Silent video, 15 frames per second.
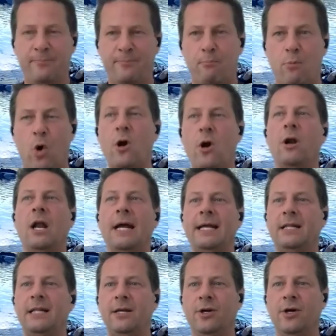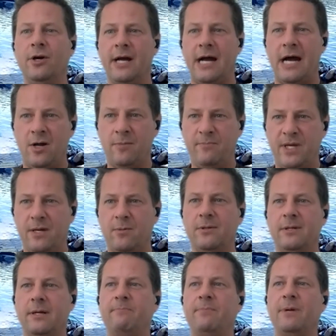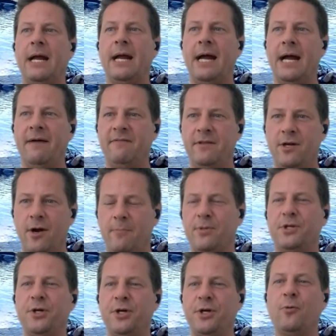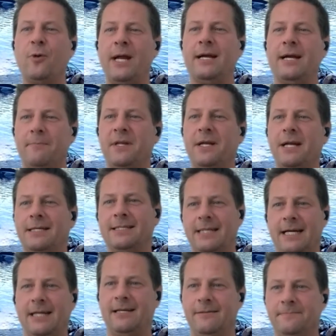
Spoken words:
more likelihood I'll be able to have the opportunity to wake up the next day.